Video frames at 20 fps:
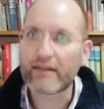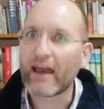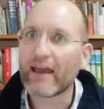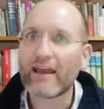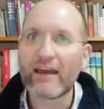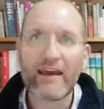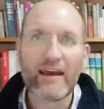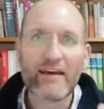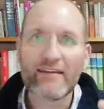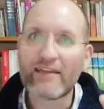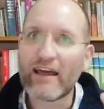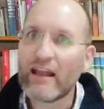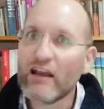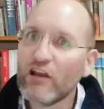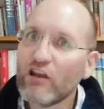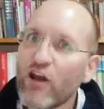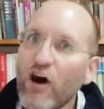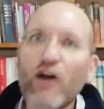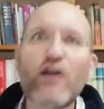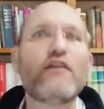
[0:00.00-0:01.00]
they, they
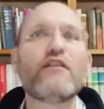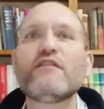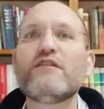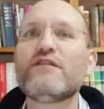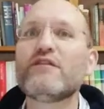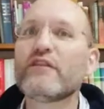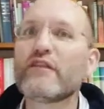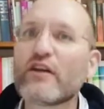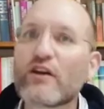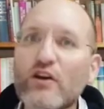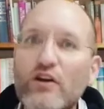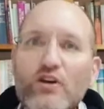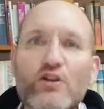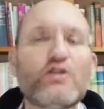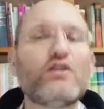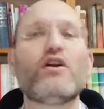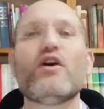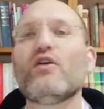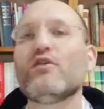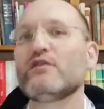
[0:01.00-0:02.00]
longed for the
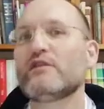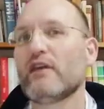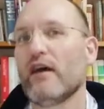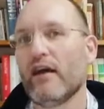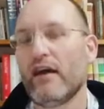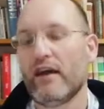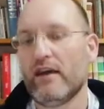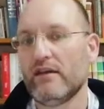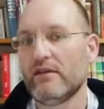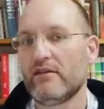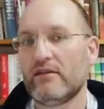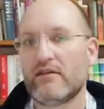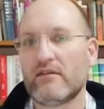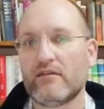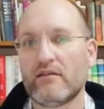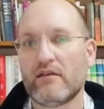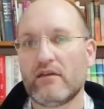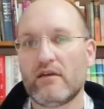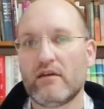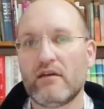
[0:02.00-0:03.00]
good old days.